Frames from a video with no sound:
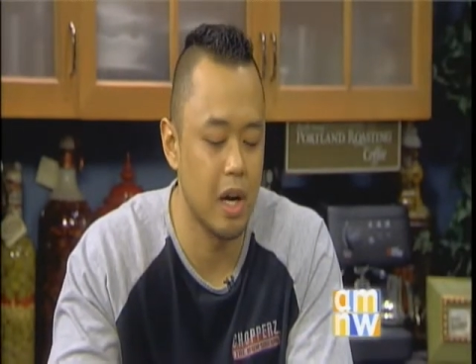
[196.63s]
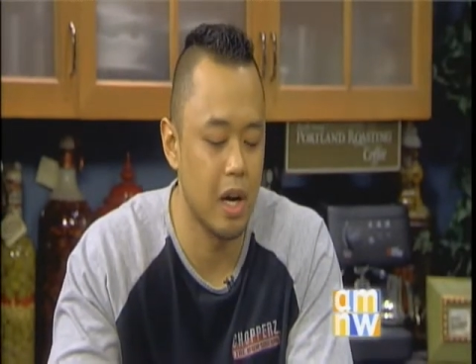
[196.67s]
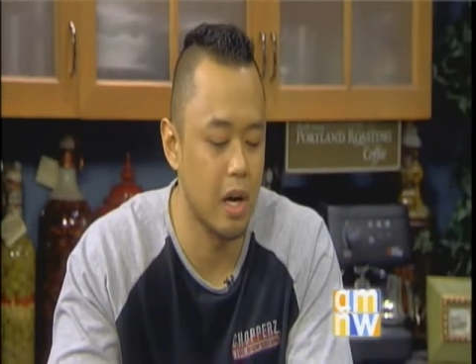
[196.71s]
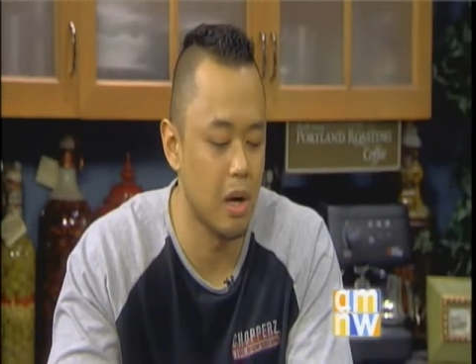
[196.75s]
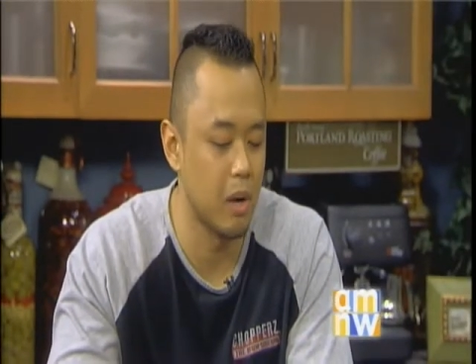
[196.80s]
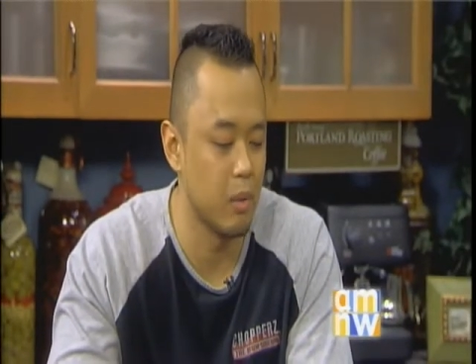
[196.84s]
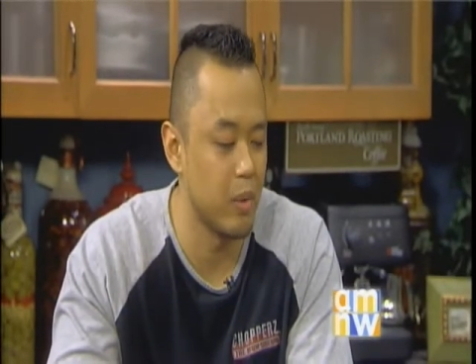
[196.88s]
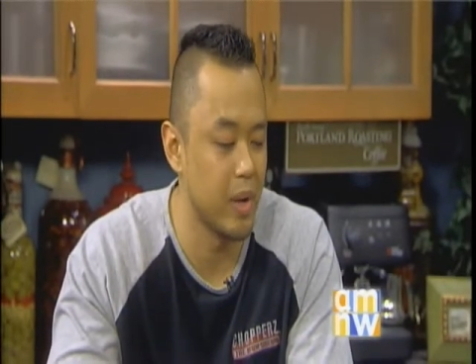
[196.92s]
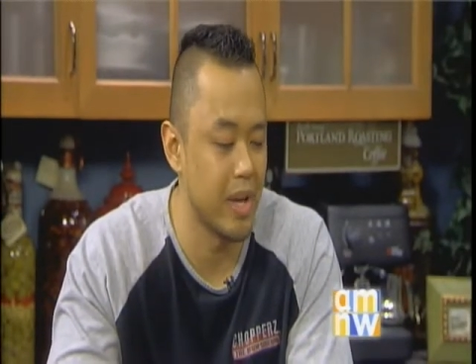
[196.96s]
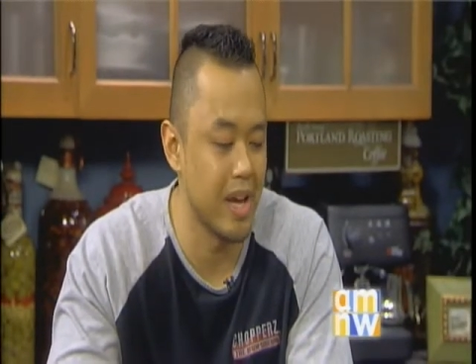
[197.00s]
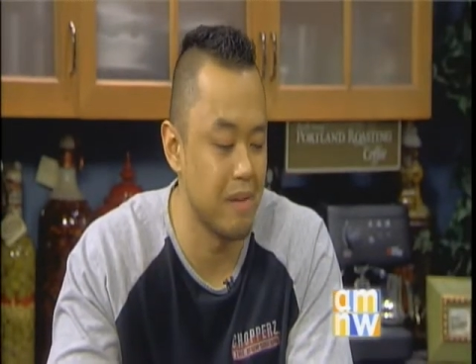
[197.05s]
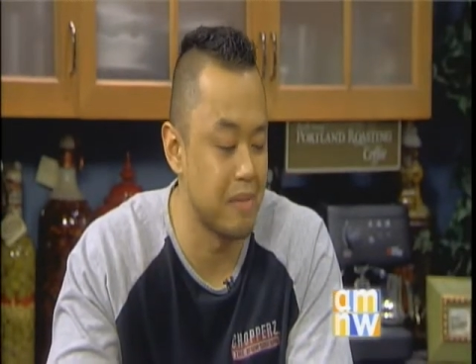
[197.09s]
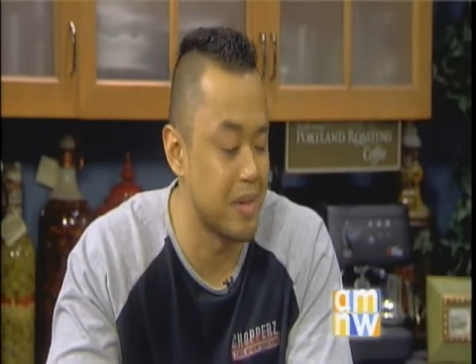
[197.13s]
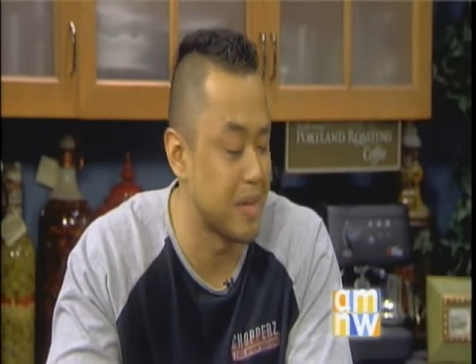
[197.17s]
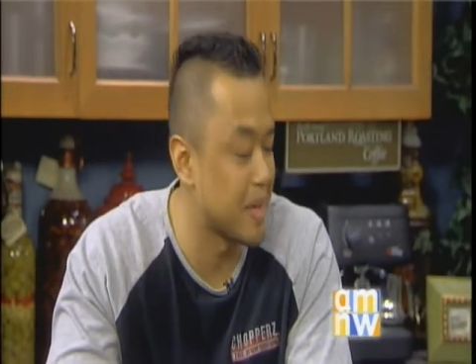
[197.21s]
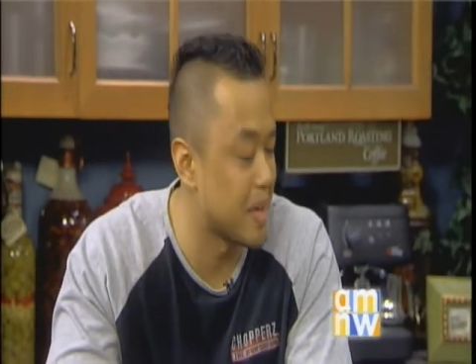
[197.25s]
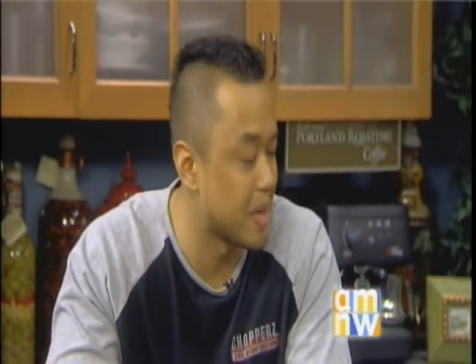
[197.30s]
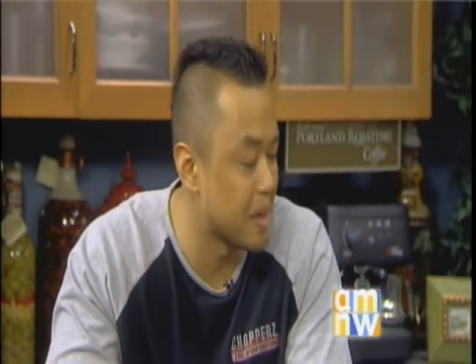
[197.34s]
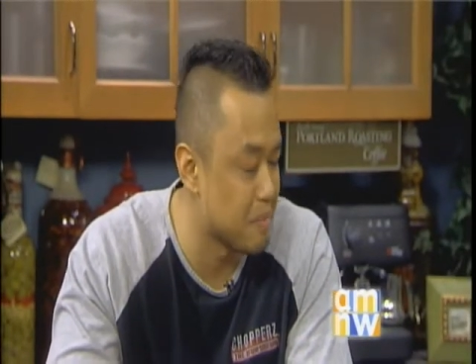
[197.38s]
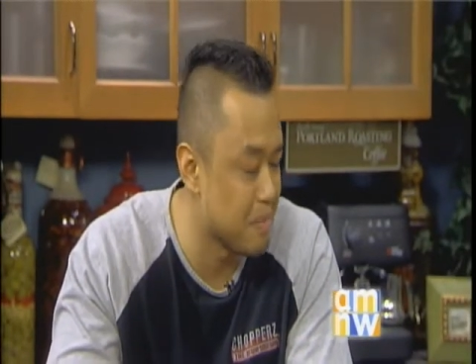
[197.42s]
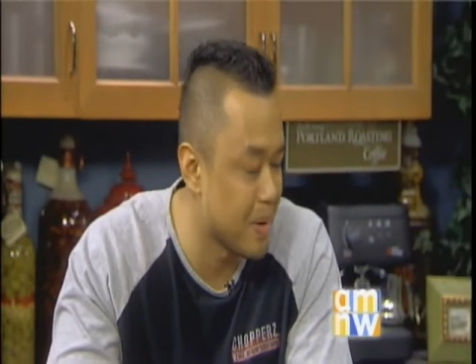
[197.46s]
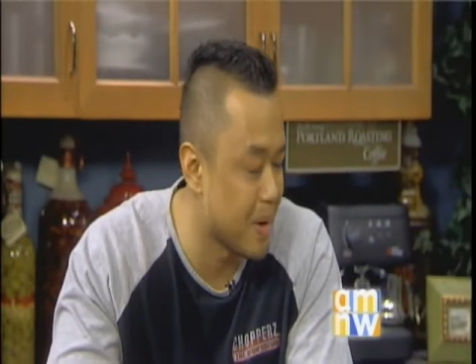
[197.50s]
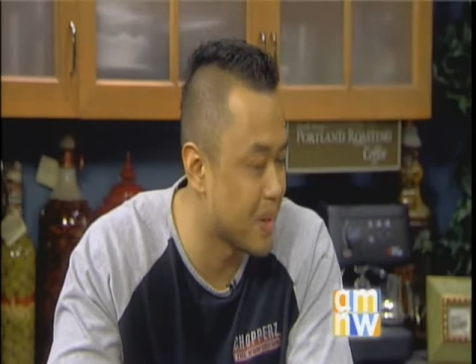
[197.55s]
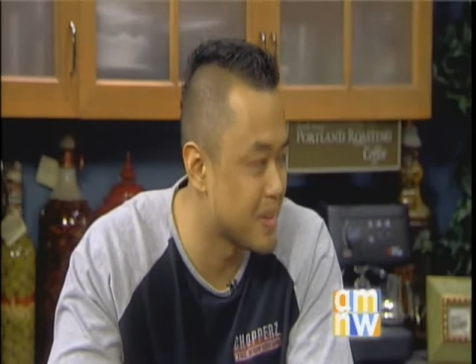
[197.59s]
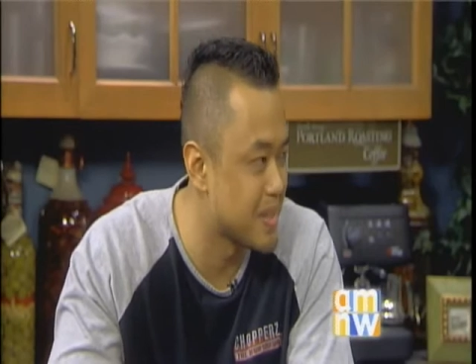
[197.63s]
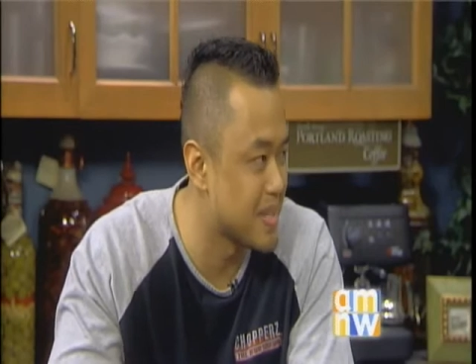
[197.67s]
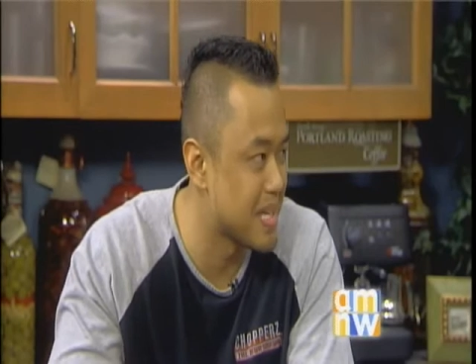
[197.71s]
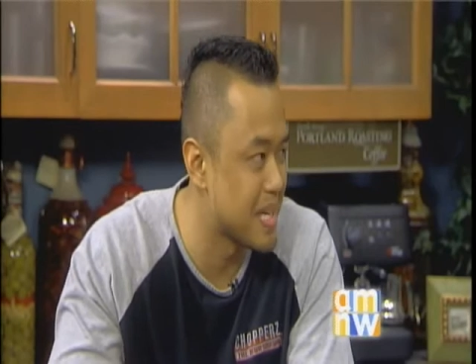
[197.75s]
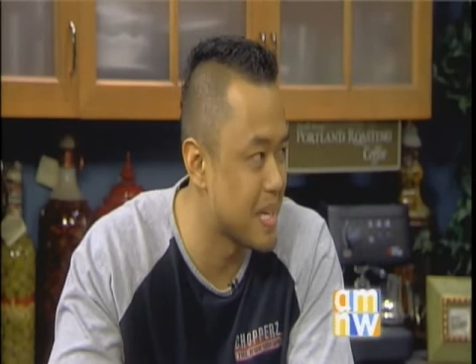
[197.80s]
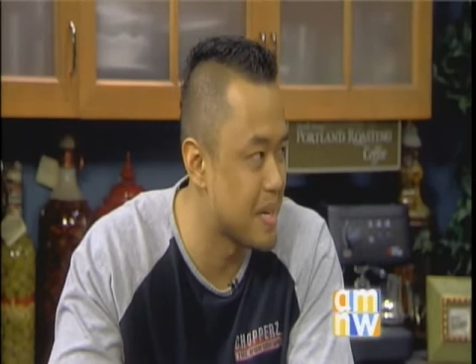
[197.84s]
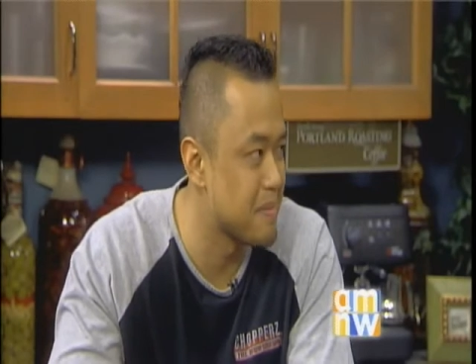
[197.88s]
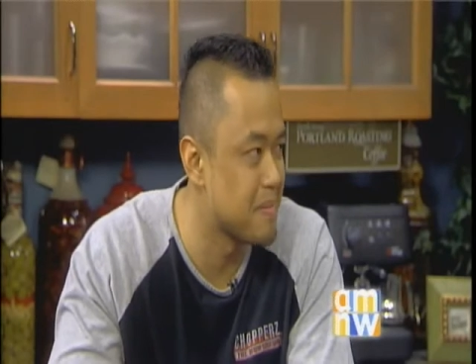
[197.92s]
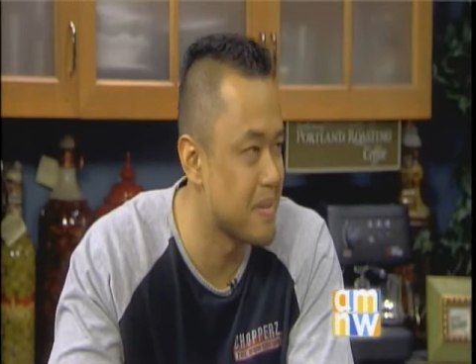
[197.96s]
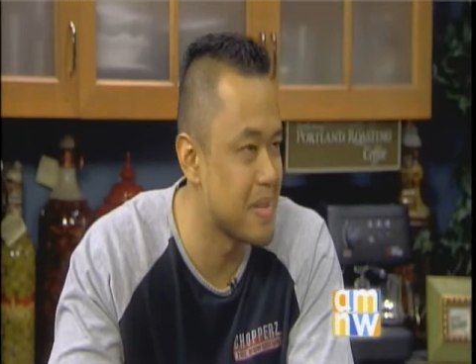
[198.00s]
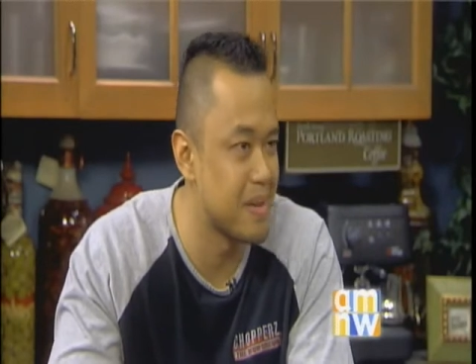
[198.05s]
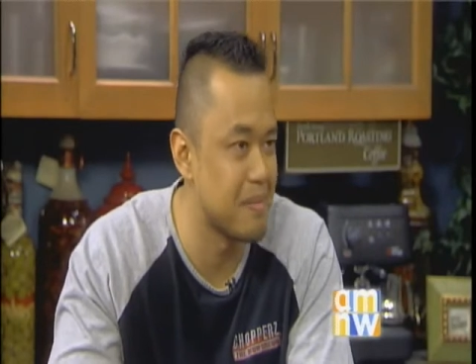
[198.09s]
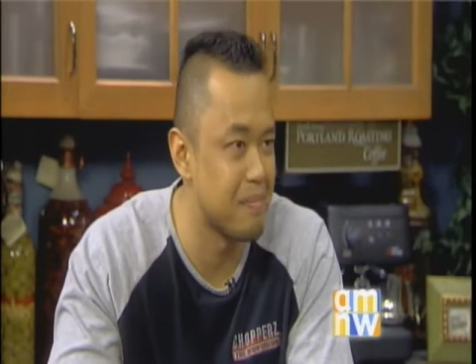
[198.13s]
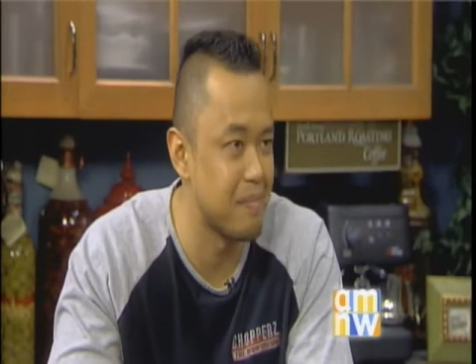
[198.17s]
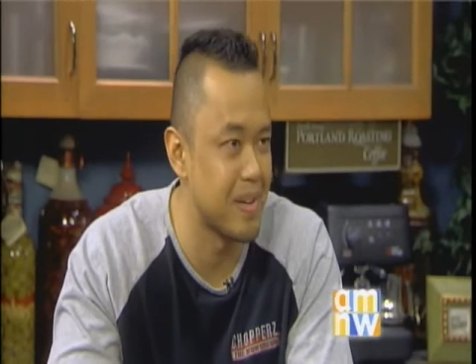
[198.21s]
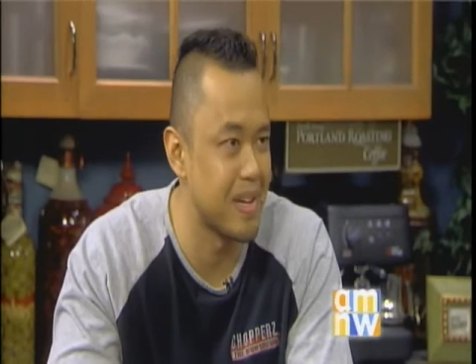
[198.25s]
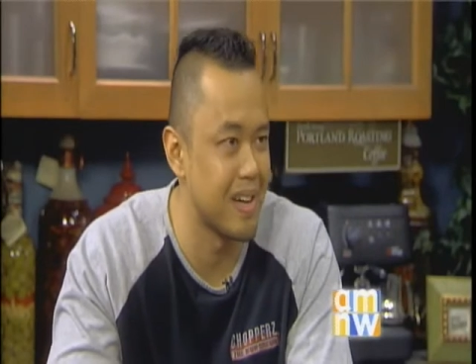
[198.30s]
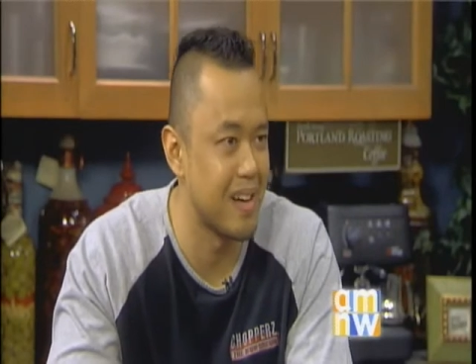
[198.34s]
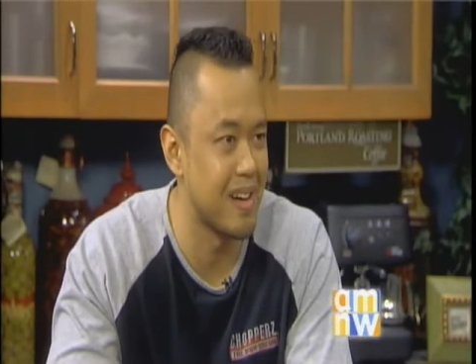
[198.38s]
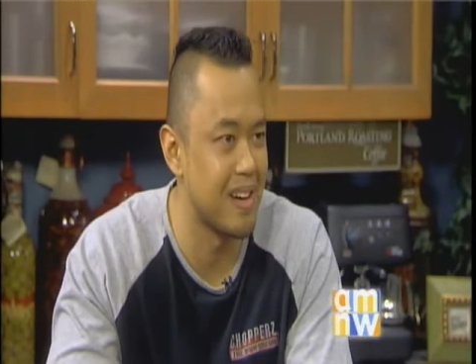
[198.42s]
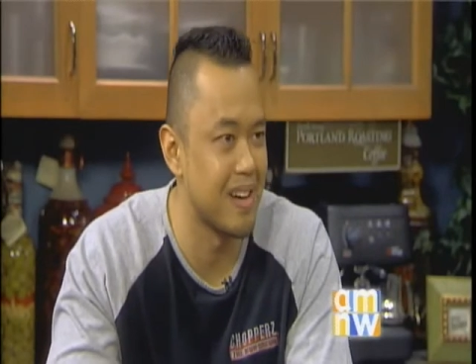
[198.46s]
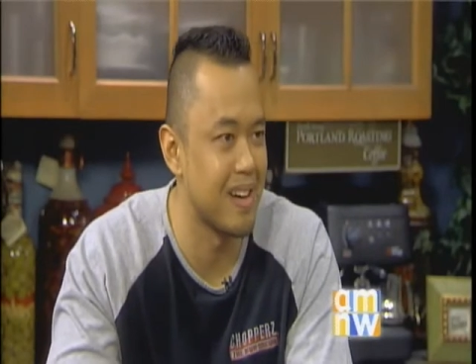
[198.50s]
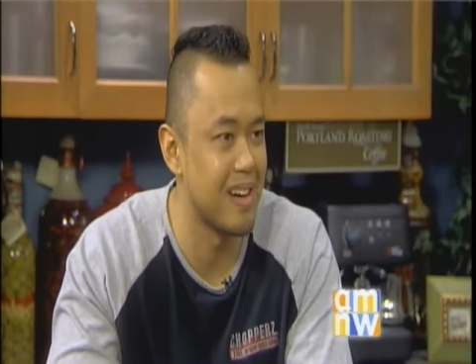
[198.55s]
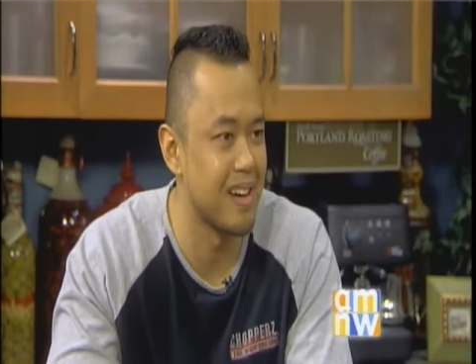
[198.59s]
Uh, we have a kickball team that
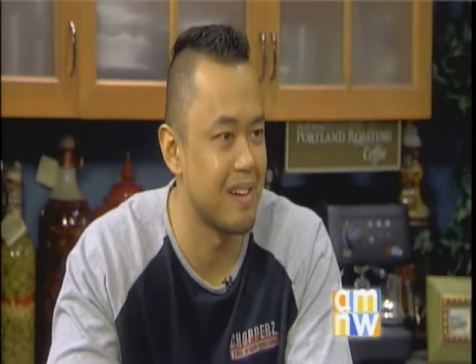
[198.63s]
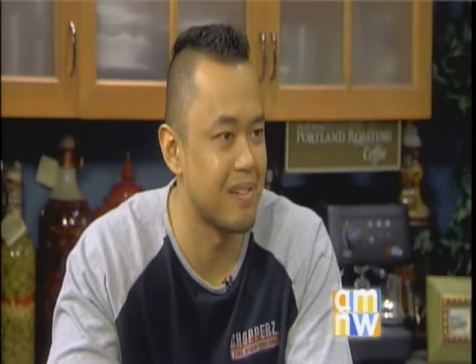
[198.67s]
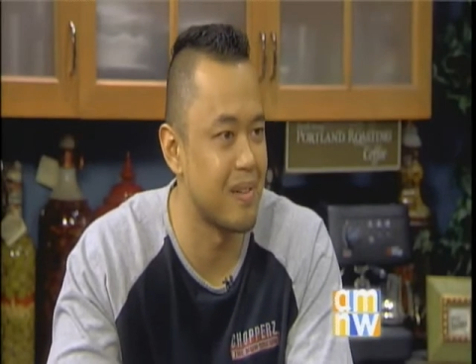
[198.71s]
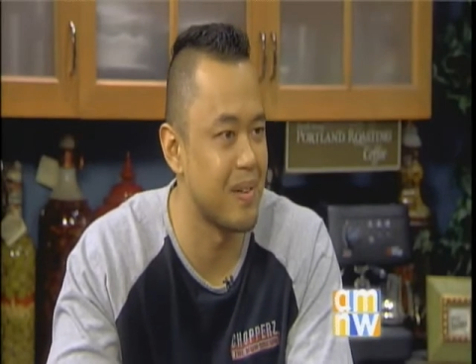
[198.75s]
uh,